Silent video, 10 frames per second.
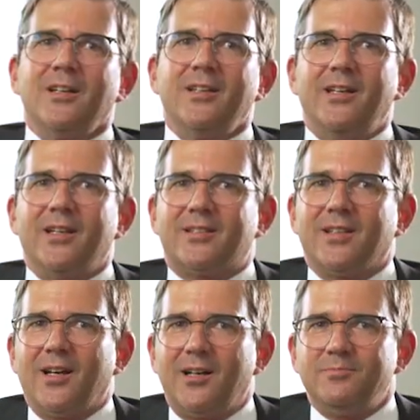Yes,
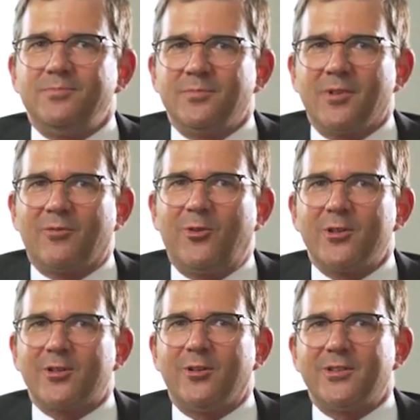
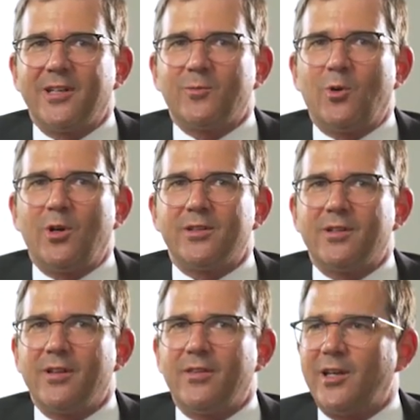first contact was
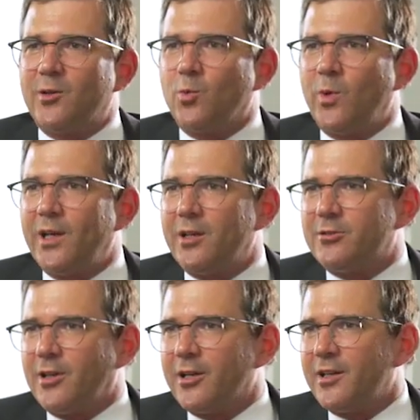that when I
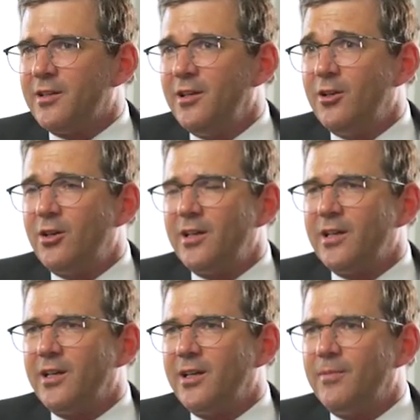started here
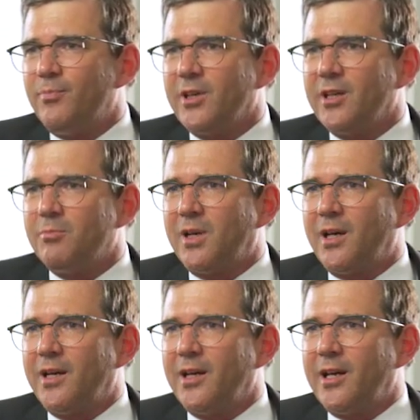in
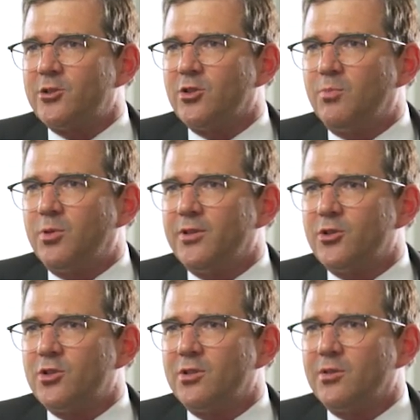my actual
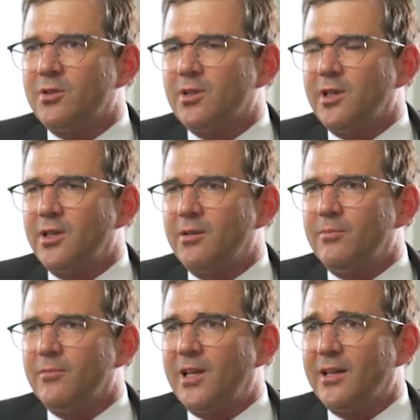position,
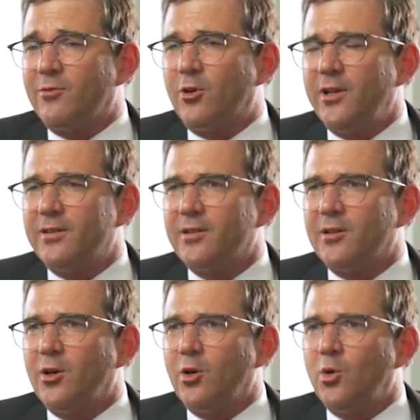like 4 years
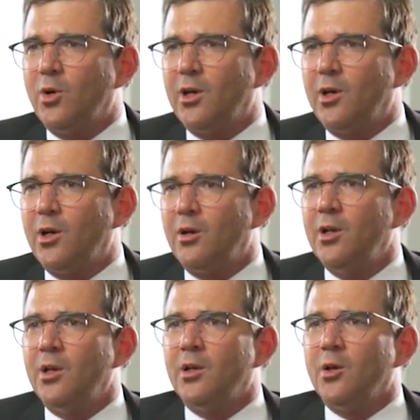ago,
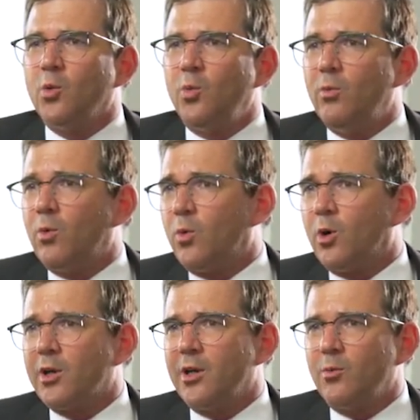we were
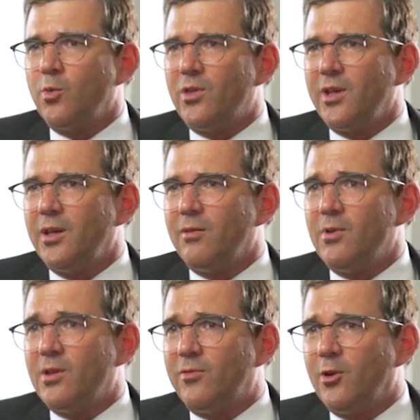working with the
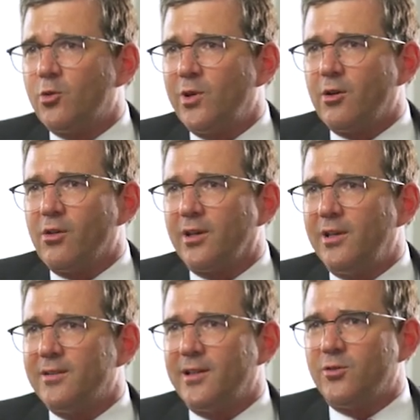FlowTrack or the
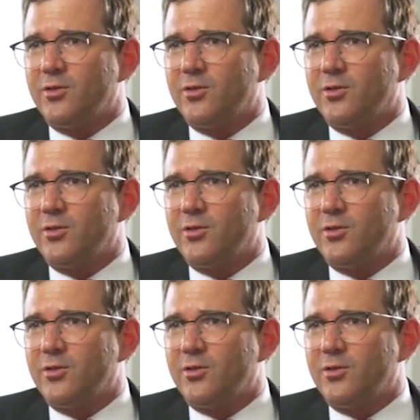ClearSight